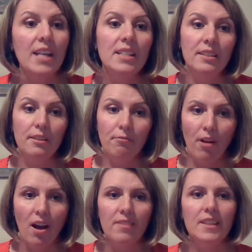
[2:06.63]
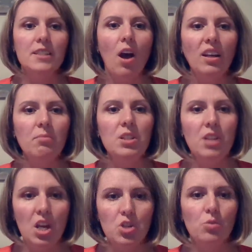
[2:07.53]
identified the
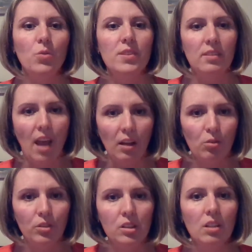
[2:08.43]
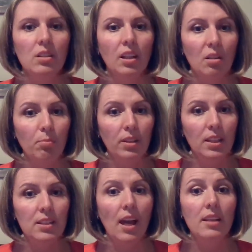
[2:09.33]
documentation was inaccurate and incomplete